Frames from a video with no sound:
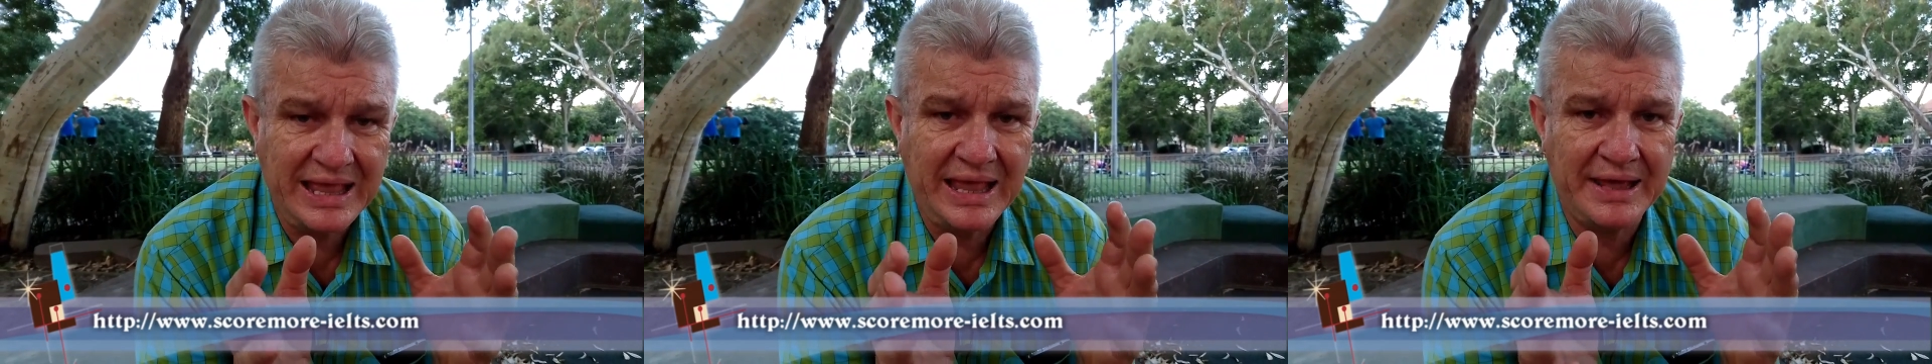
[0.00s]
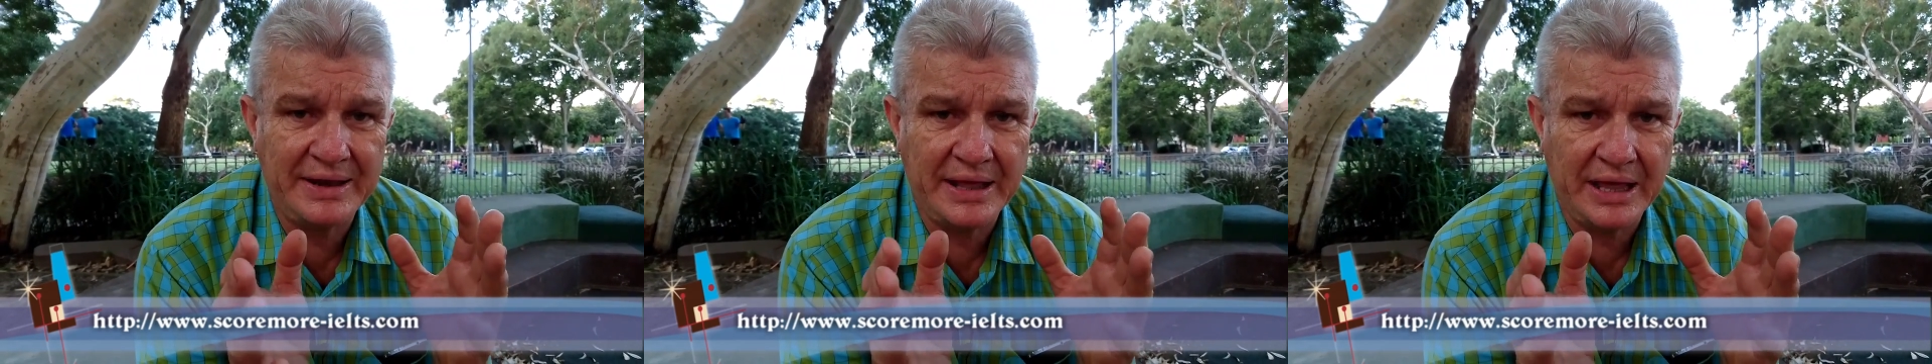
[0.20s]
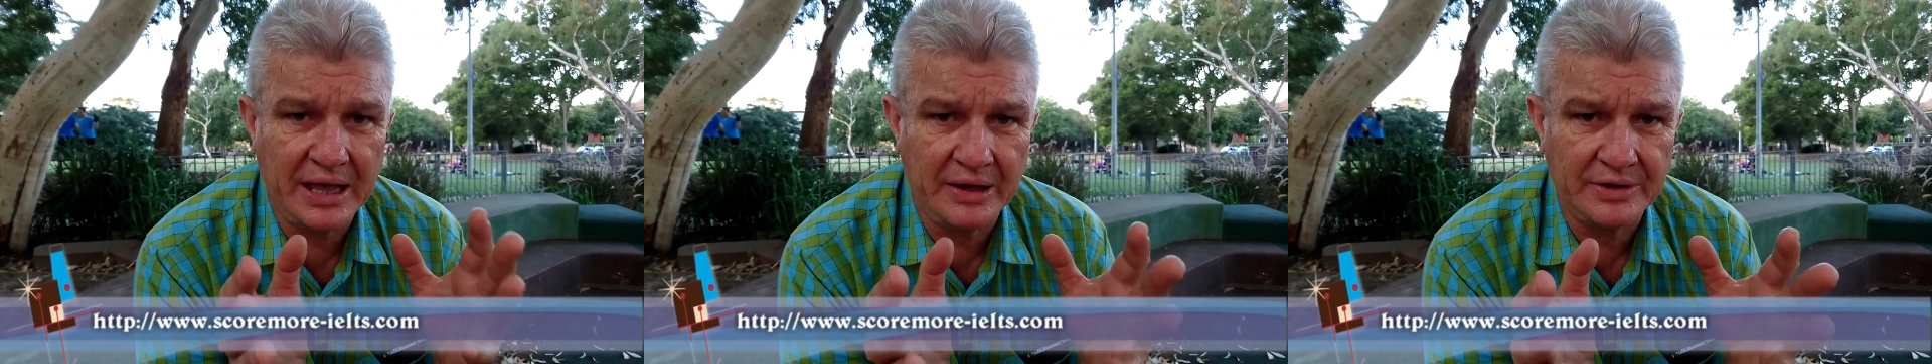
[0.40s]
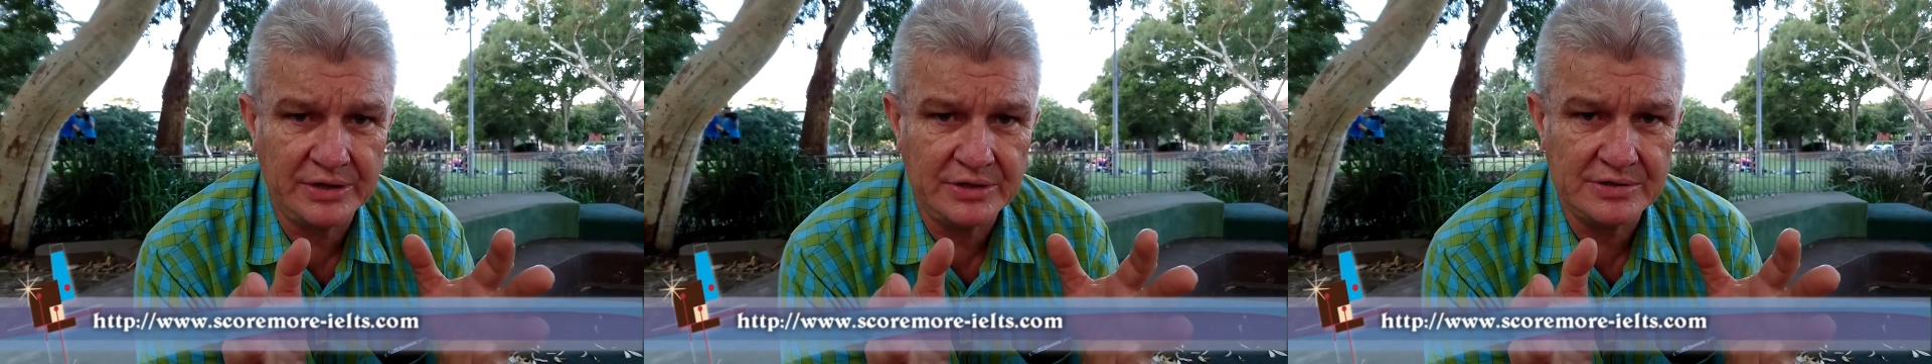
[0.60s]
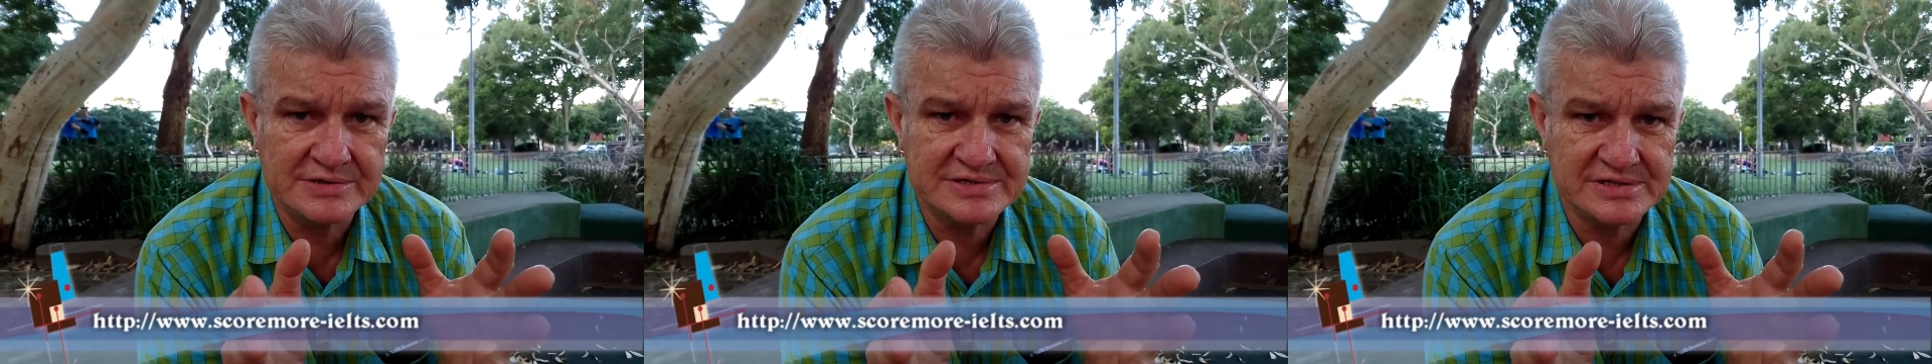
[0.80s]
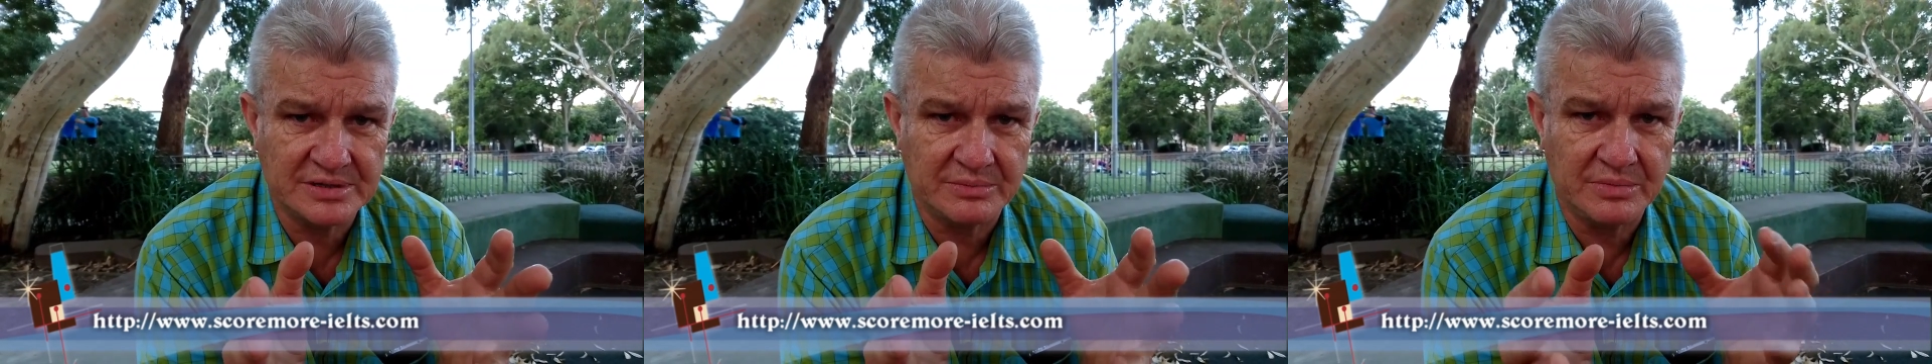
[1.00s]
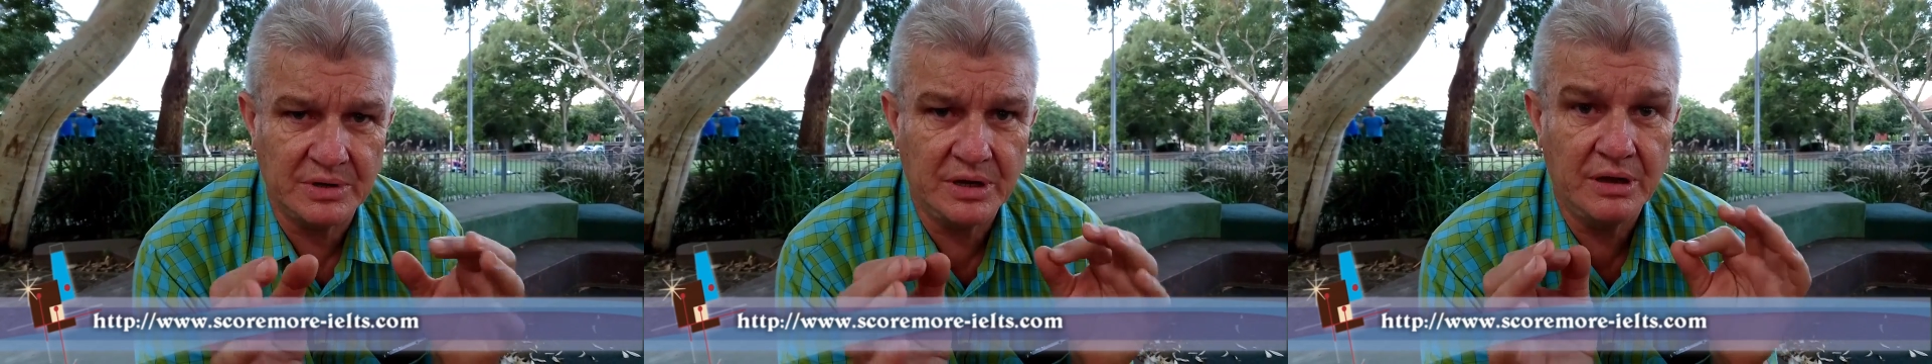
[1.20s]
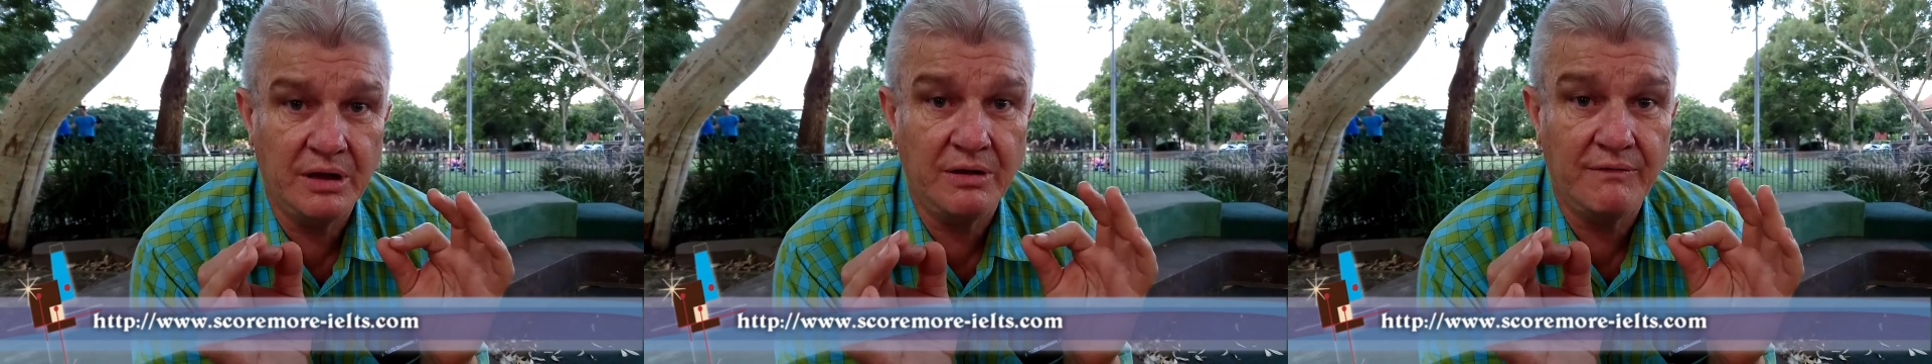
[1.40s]
and how to use them
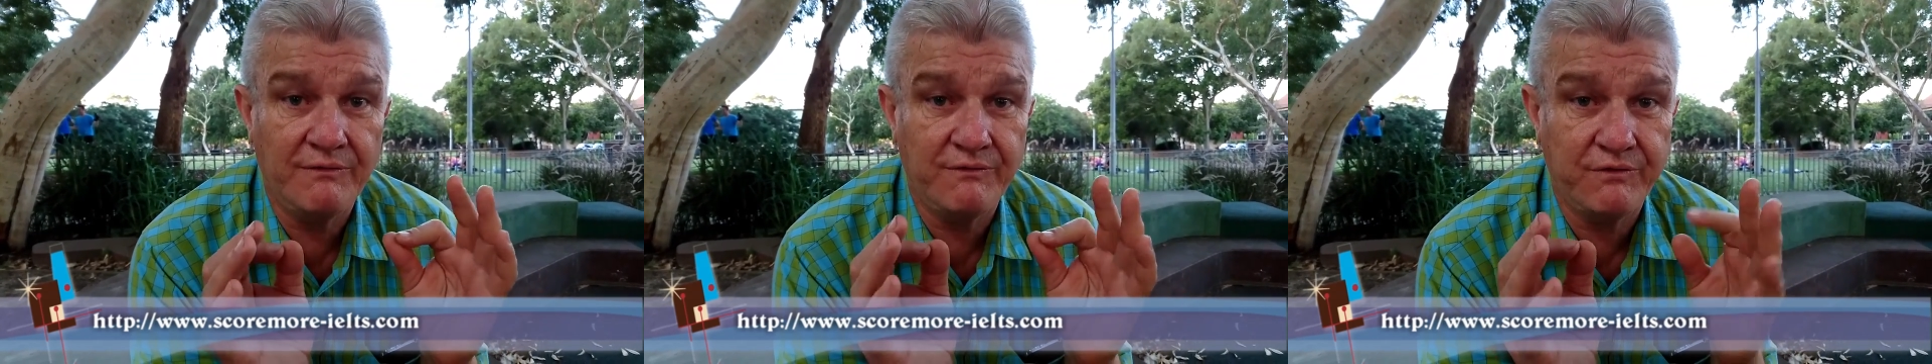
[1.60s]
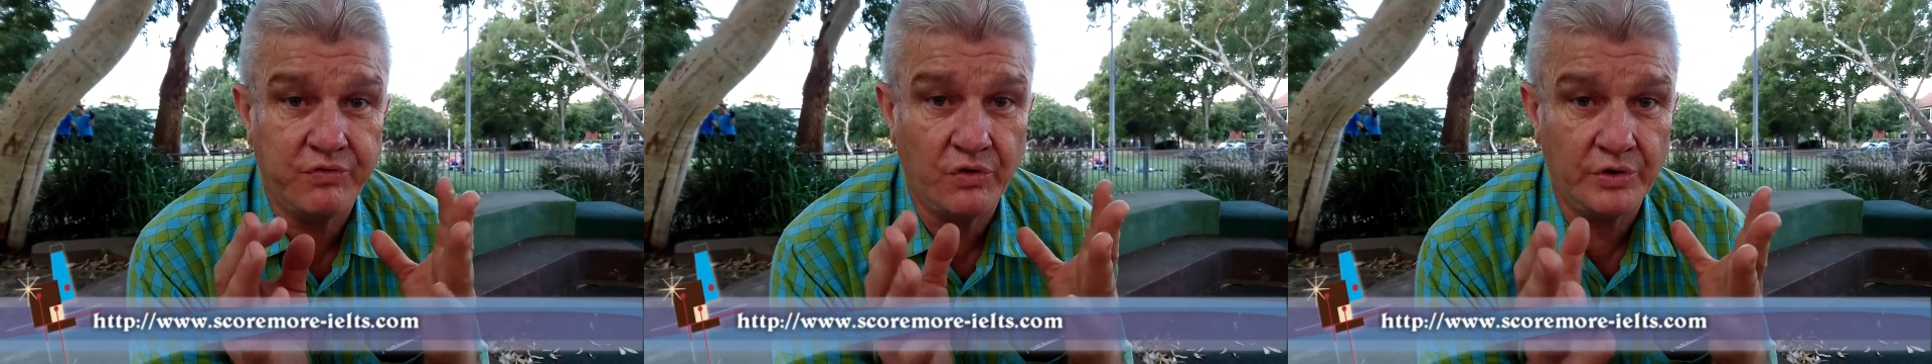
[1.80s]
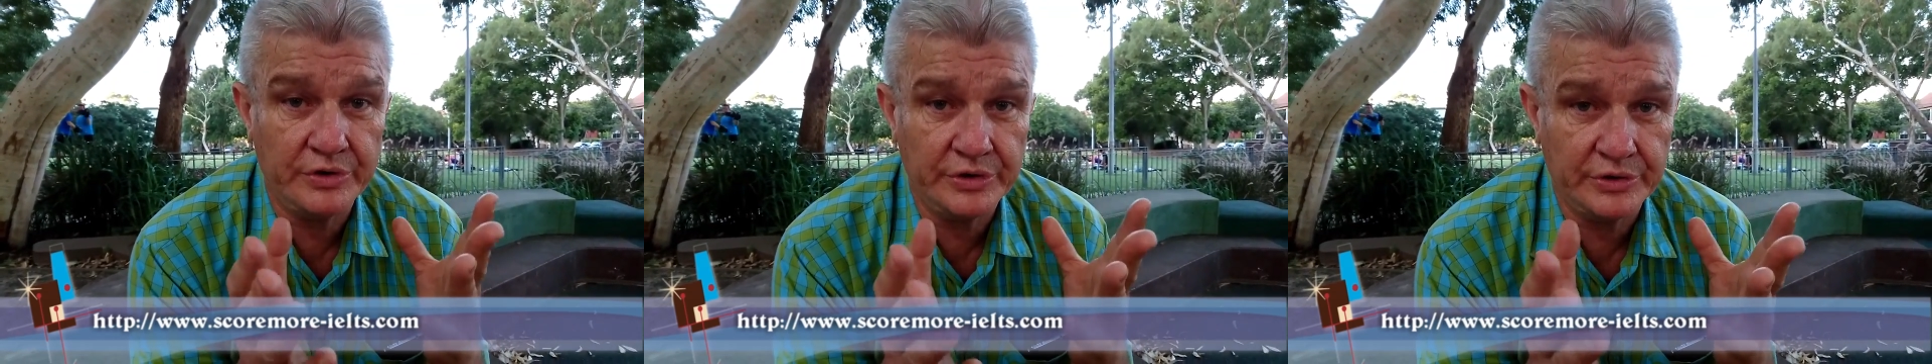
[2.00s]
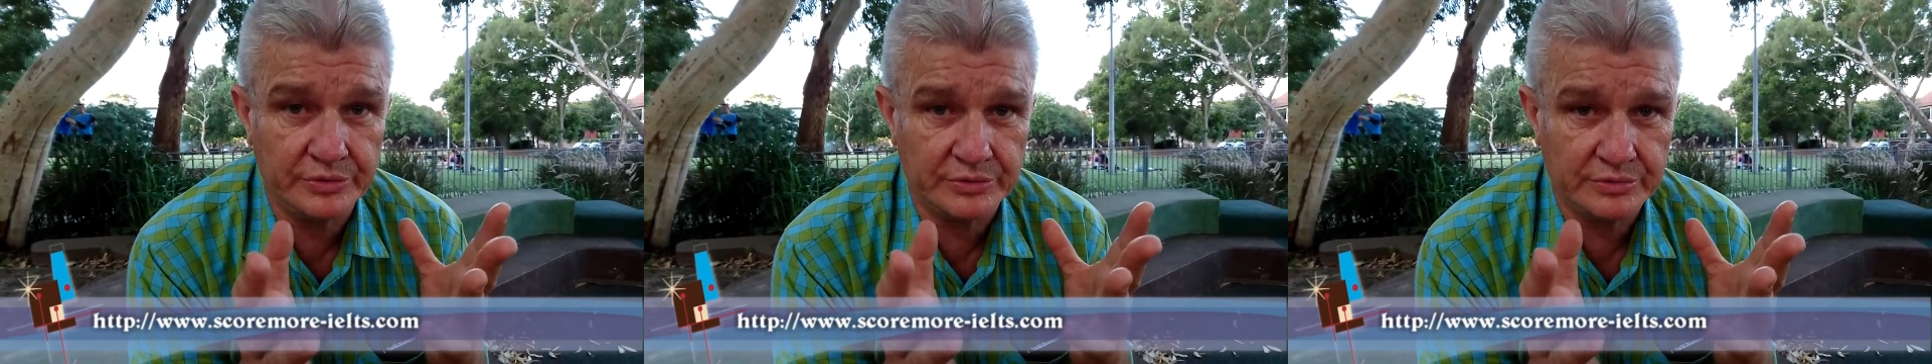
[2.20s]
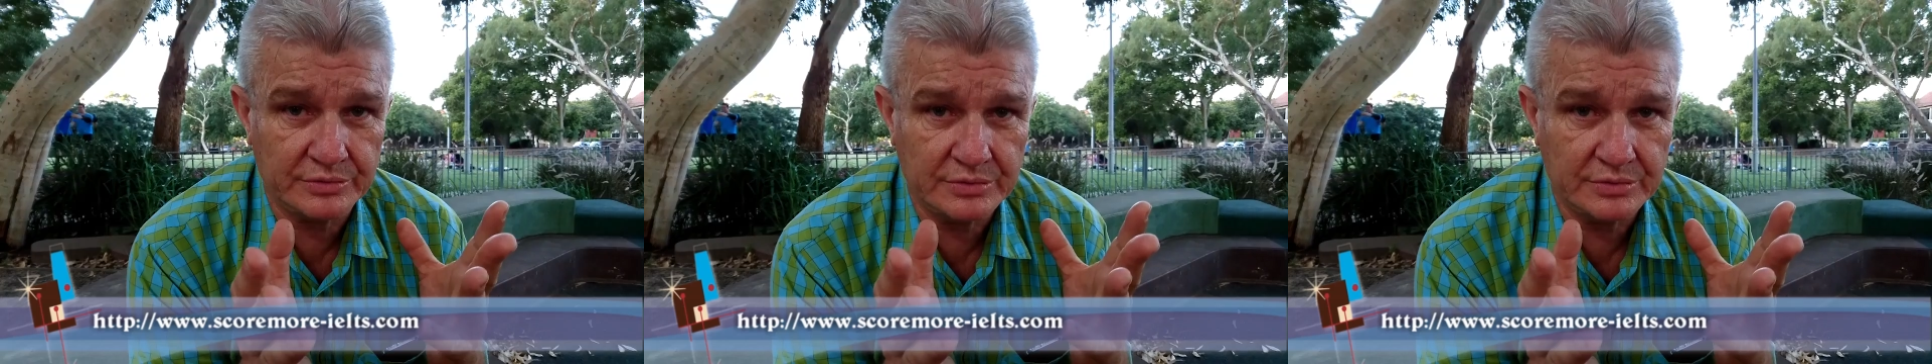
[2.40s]
for you.